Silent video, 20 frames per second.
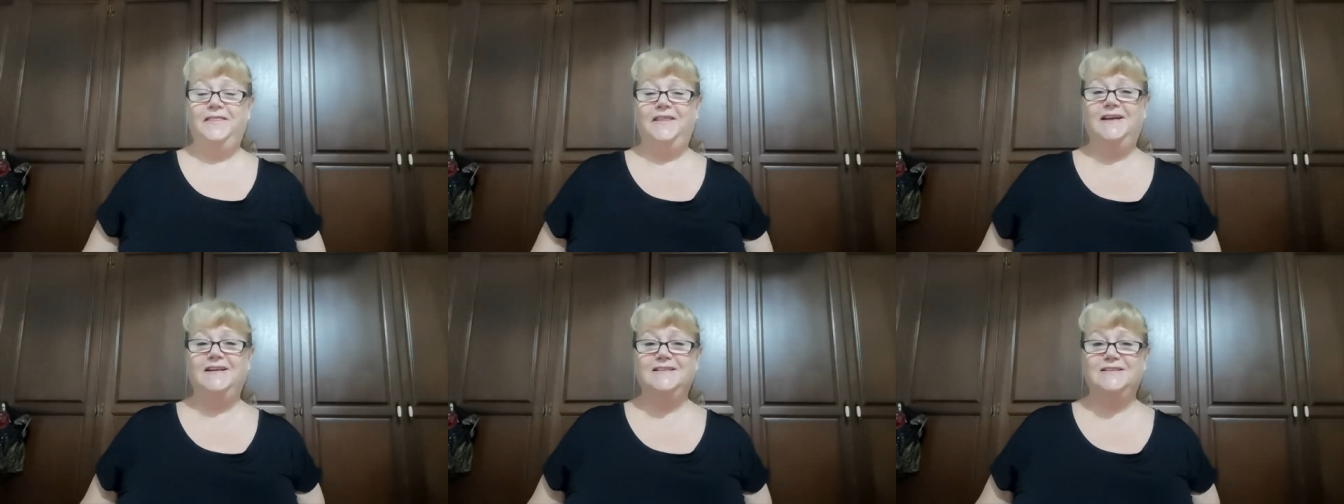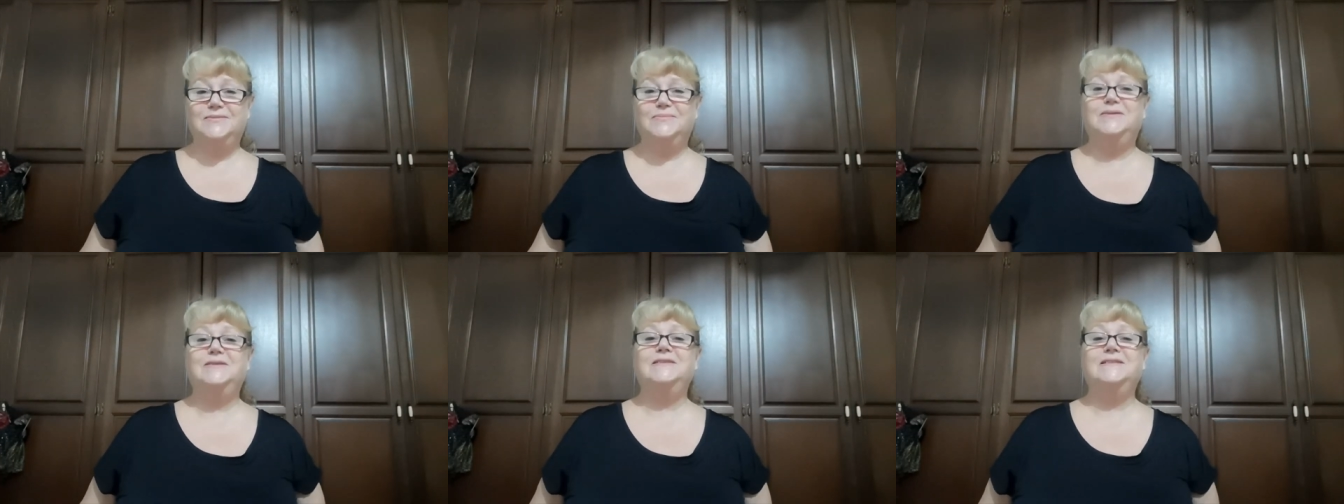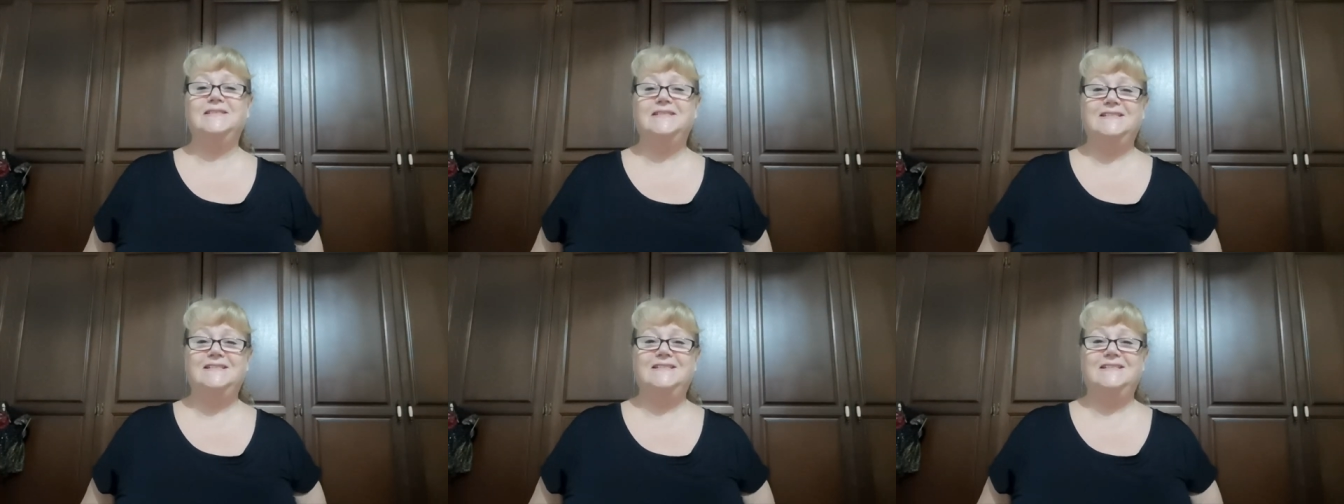That's
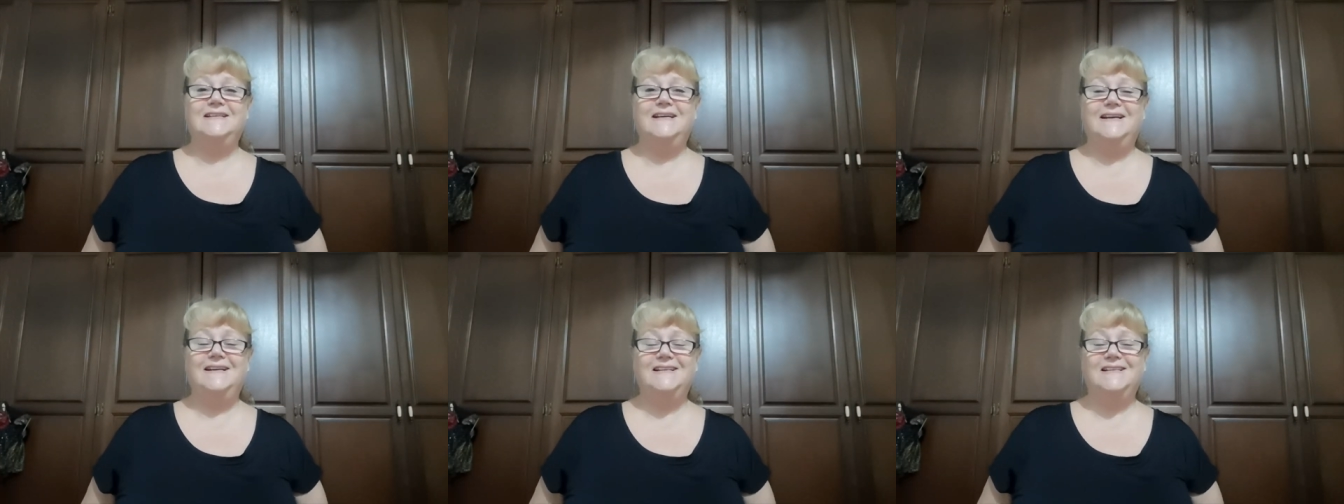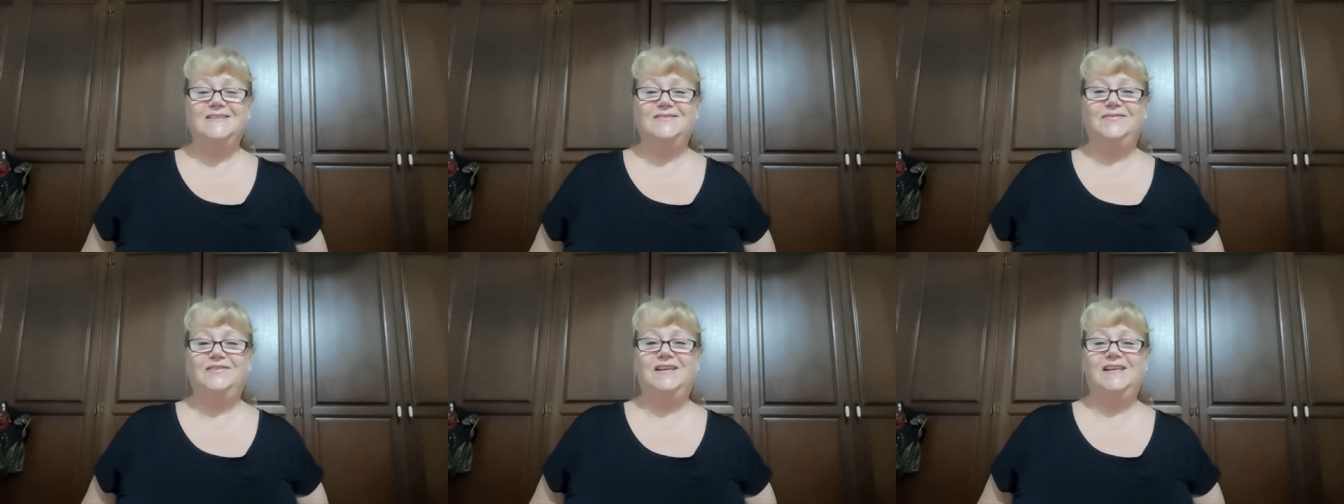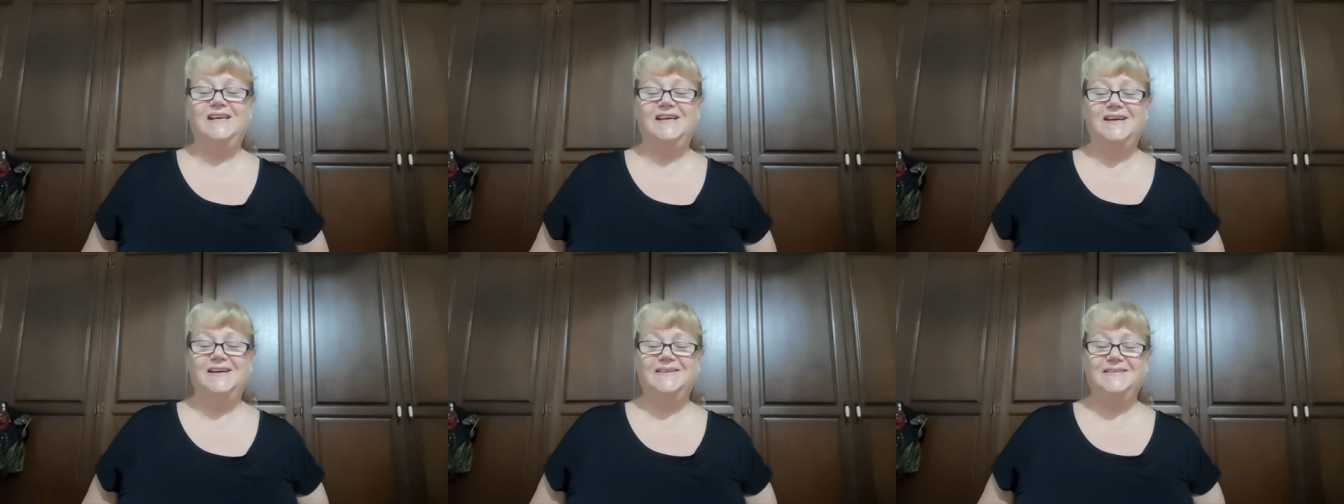what today's
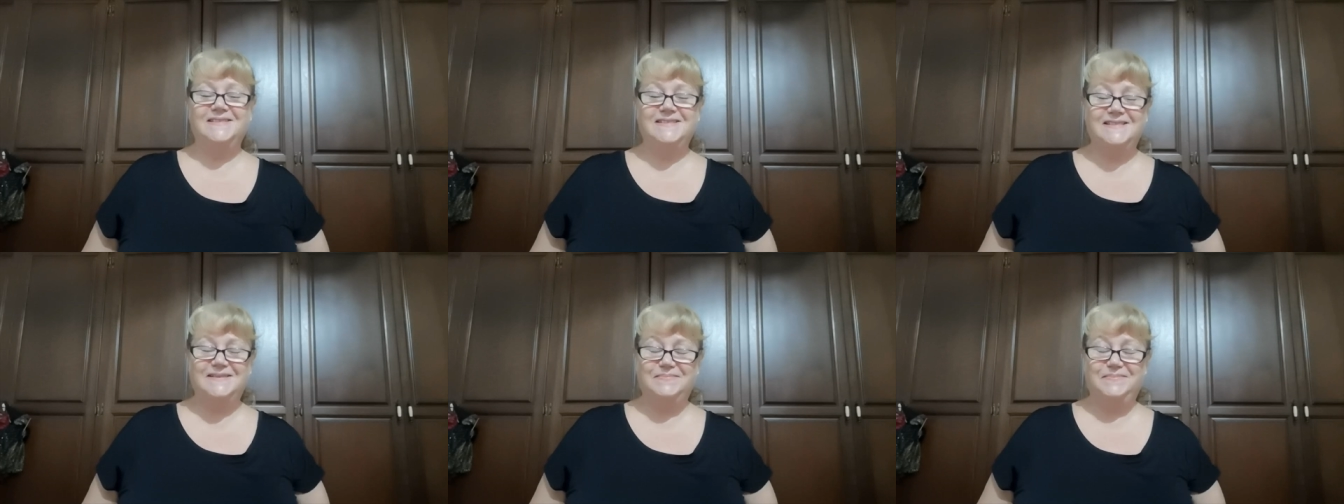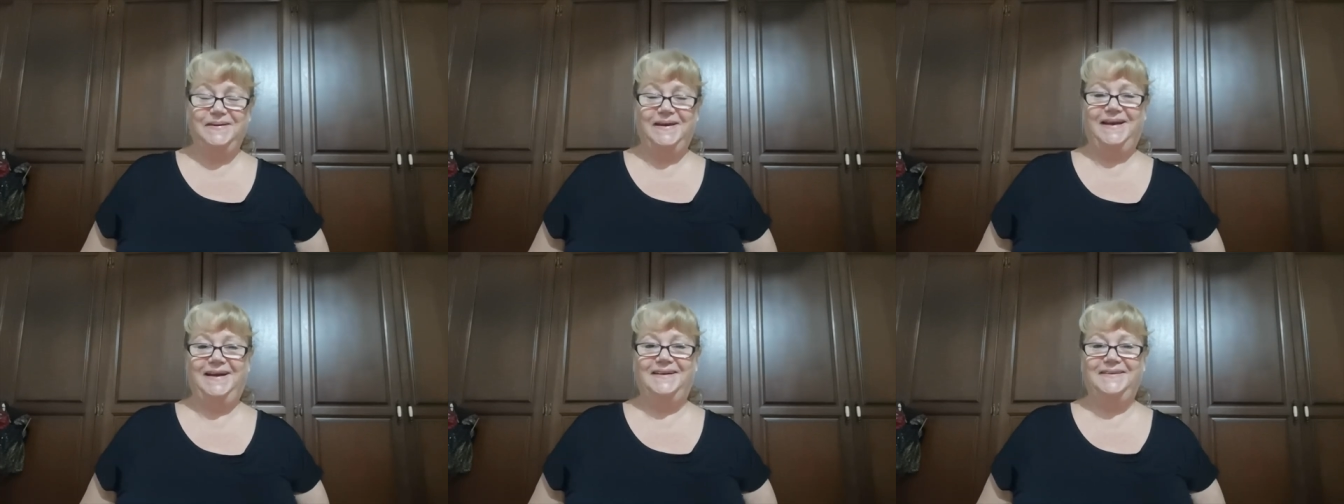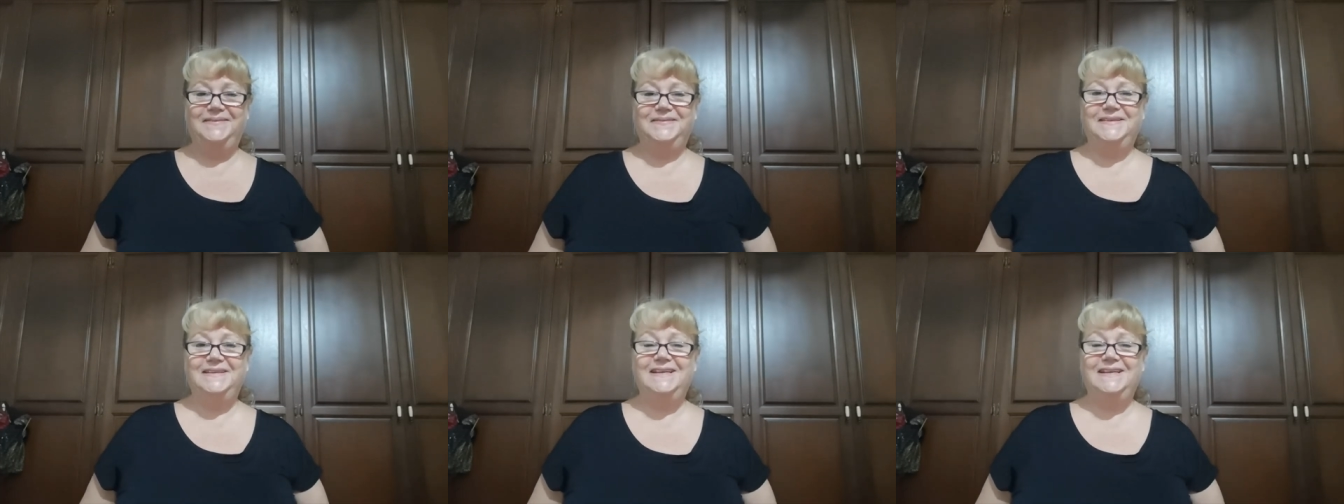video is about.